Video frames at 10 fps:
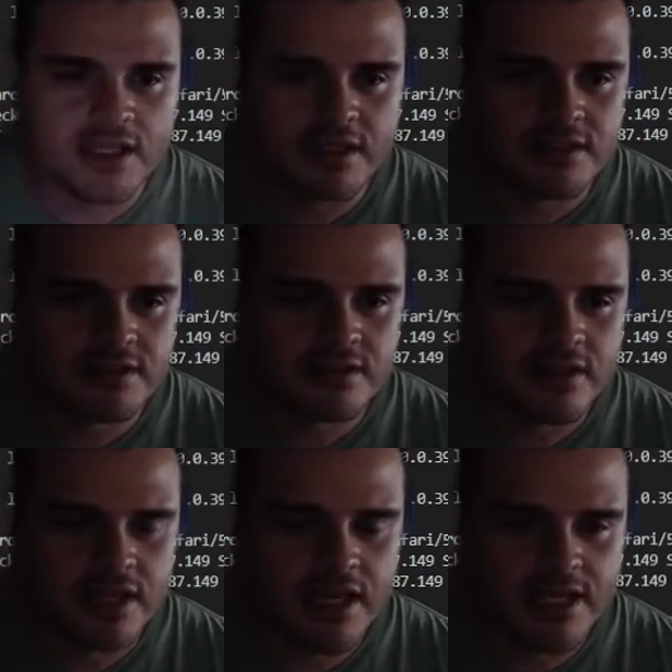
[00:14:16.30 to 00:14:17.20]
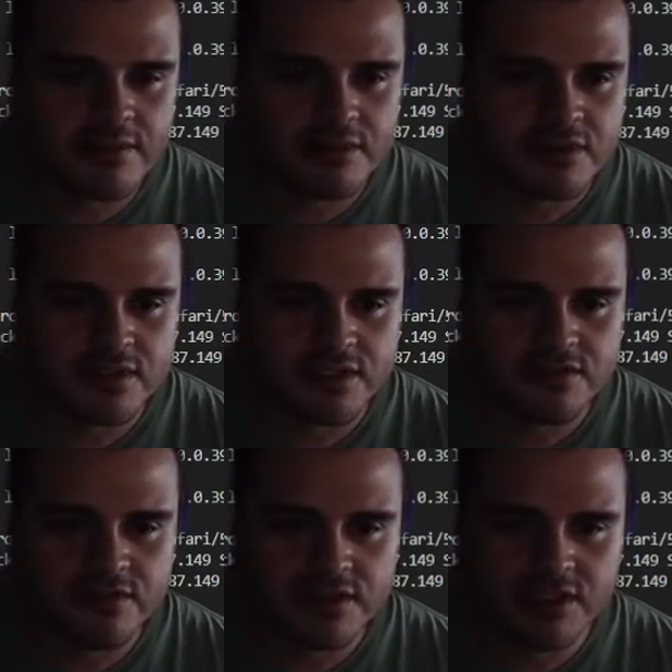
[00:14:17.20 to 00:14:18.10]
solid items. So this is, for
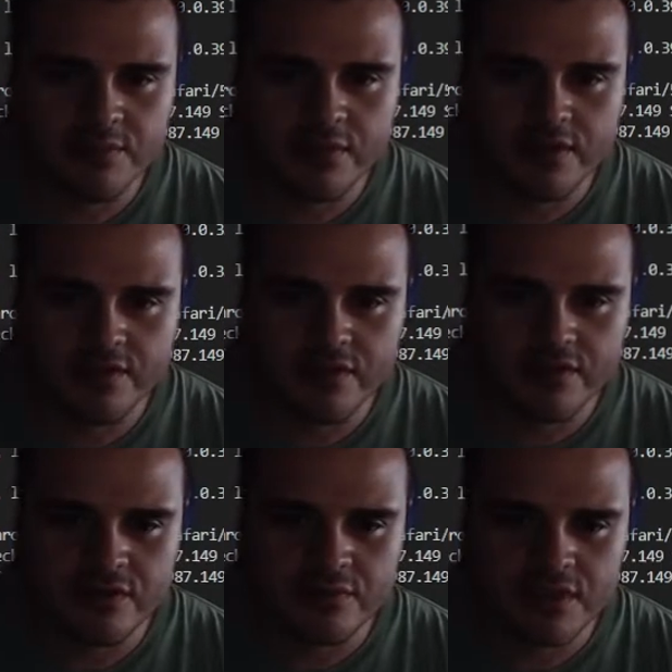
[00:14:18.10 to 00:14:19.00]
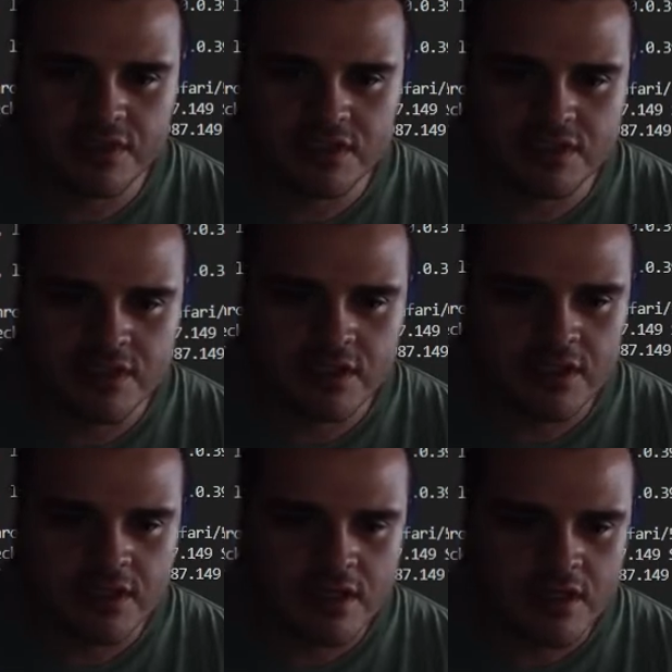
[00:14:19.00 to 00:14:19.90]
example, if I drop this
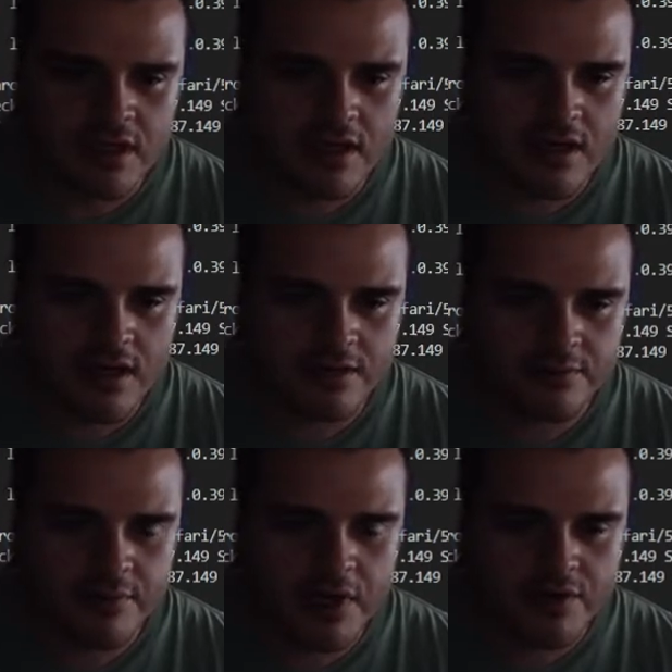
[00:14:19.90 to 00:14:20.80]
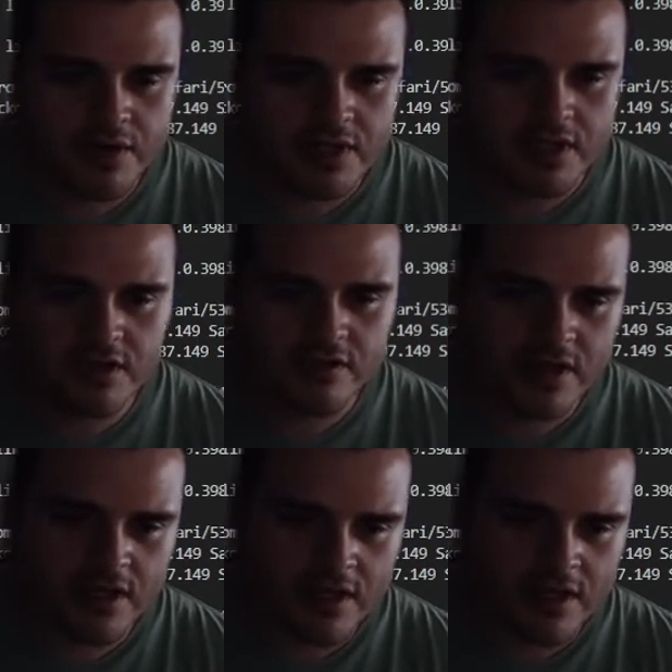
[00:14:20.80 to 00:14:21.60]
barrel here, then